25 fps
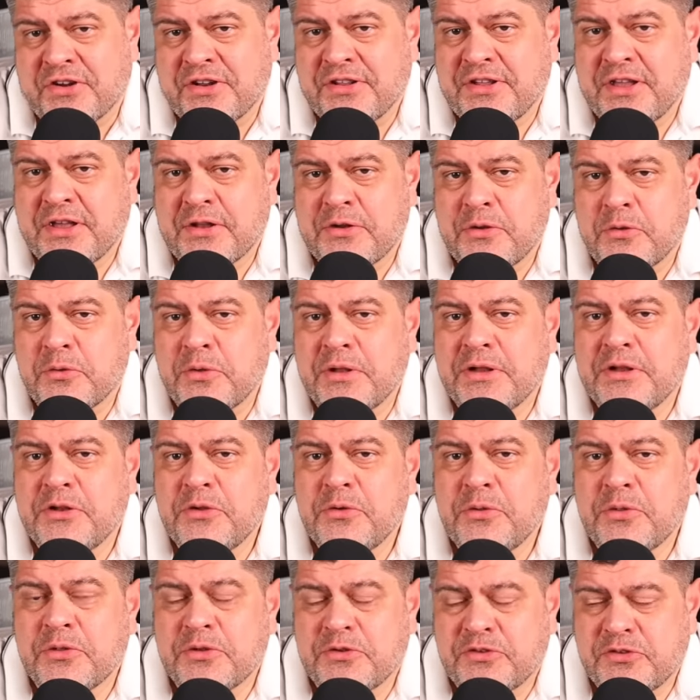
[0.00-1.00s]
It can only
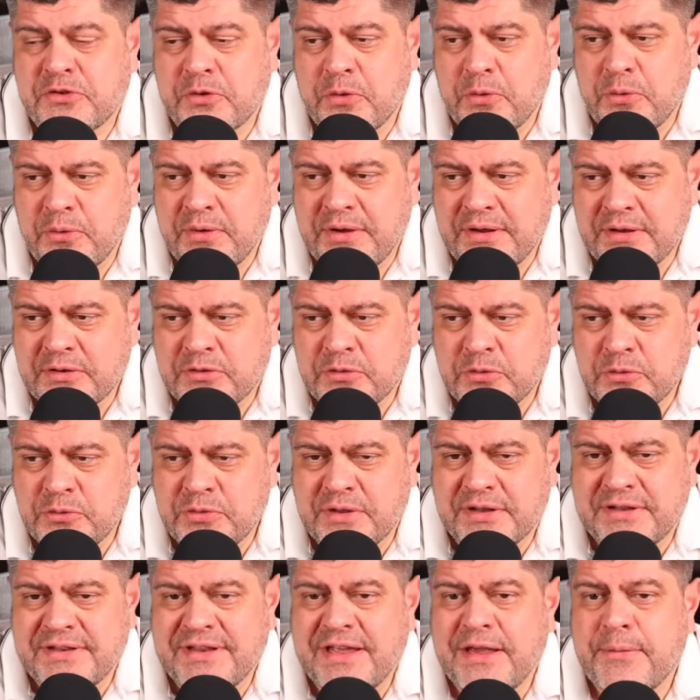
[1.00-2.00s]
do so into
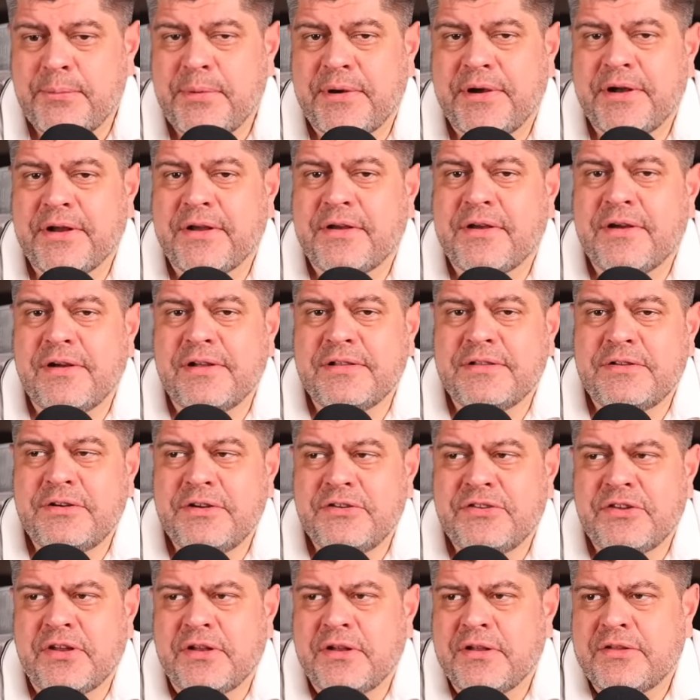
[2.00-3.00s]
the neighboring
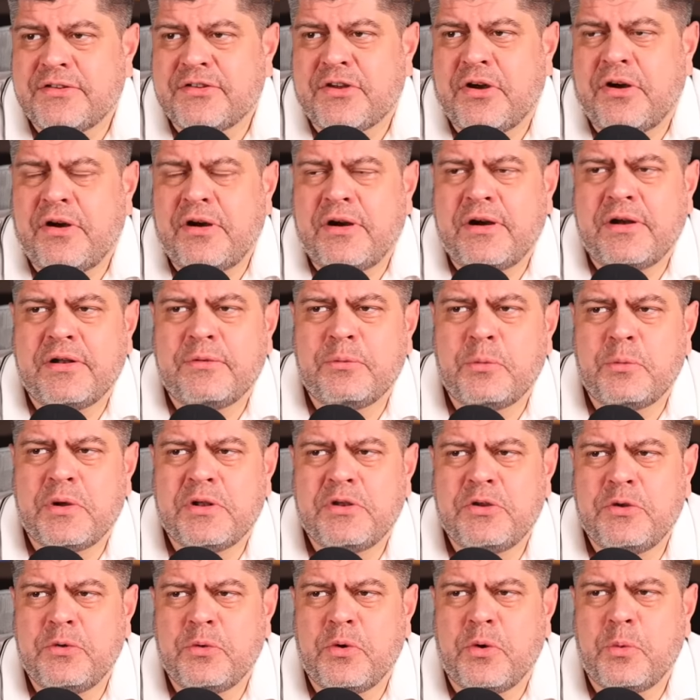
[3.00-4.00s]
countries, and it's hard when
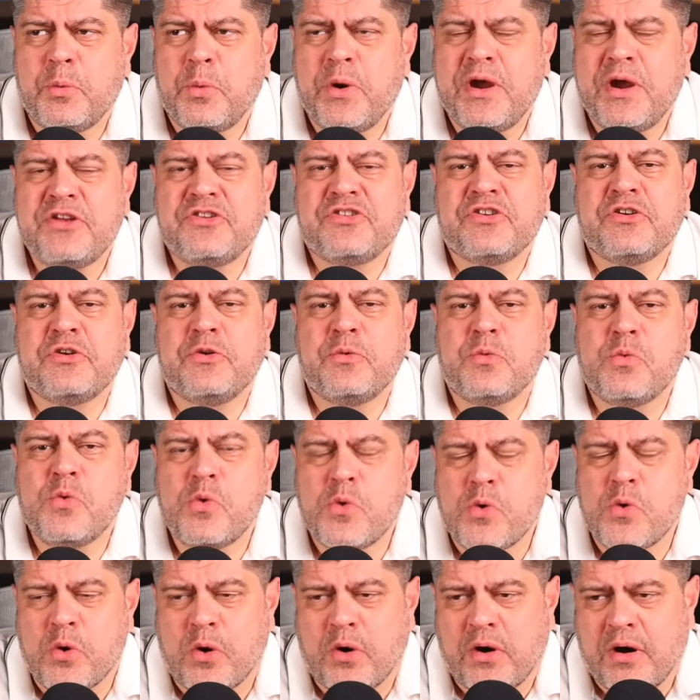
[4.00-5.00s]
you are waging a
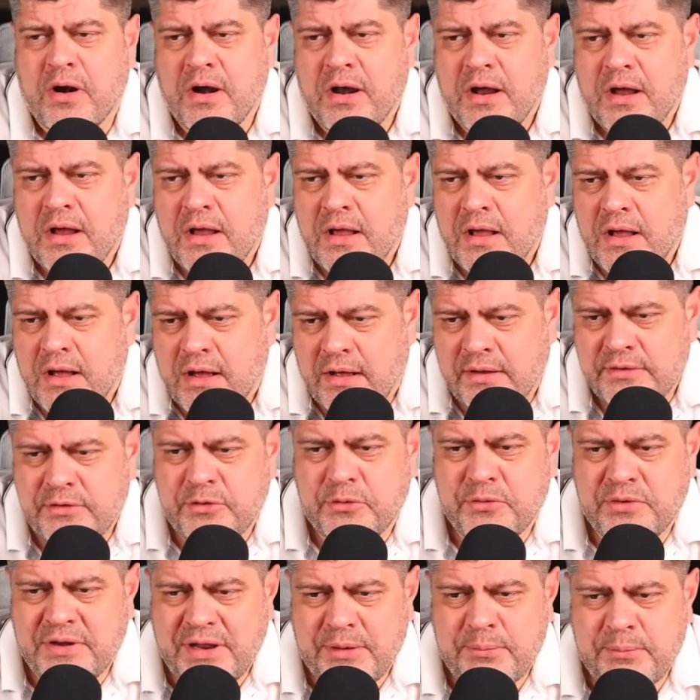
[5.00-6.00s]
war on
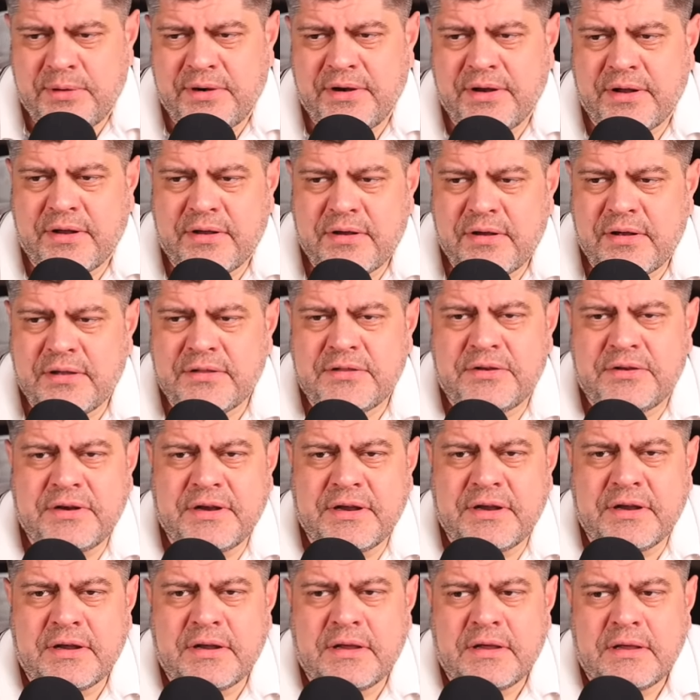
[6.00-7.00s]
your neighboring
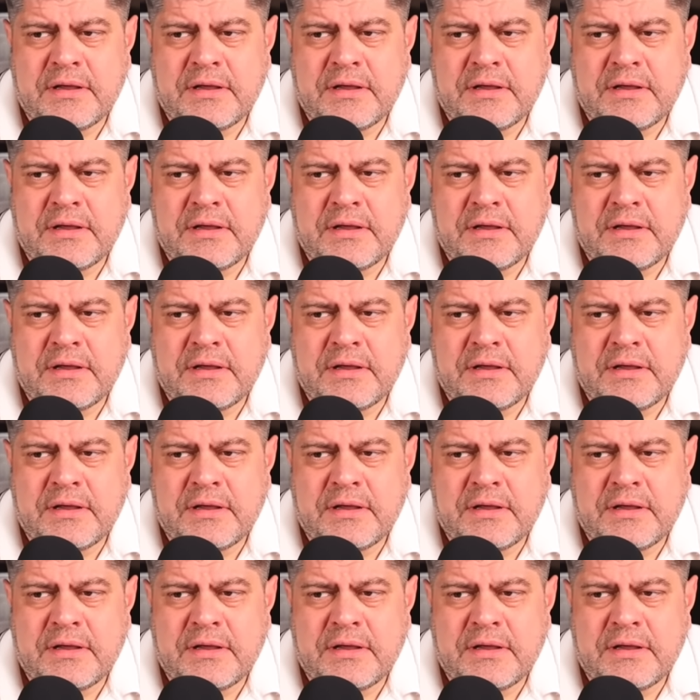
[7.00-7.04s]
country